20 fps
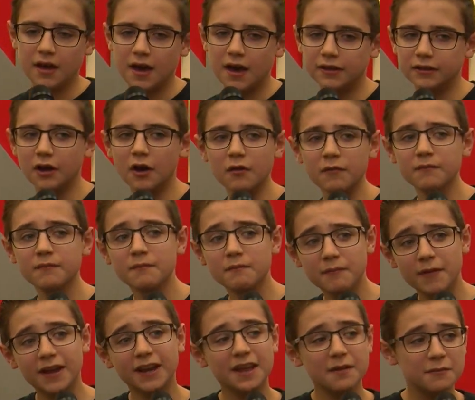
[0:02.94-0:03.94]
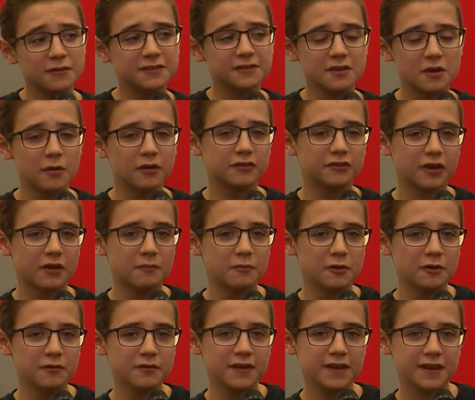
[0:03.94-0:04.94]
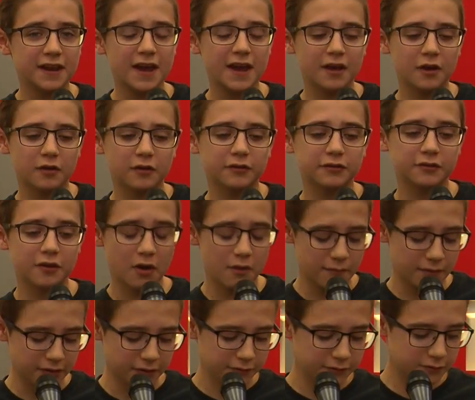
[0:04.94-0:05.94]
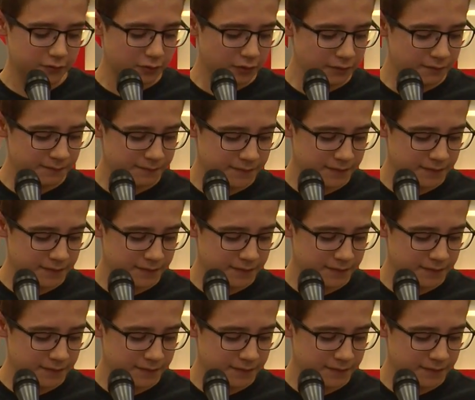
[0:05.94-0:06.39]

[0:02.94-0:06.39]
Hello, my name is Noah Trumbull, and I go to Schoo Middle School.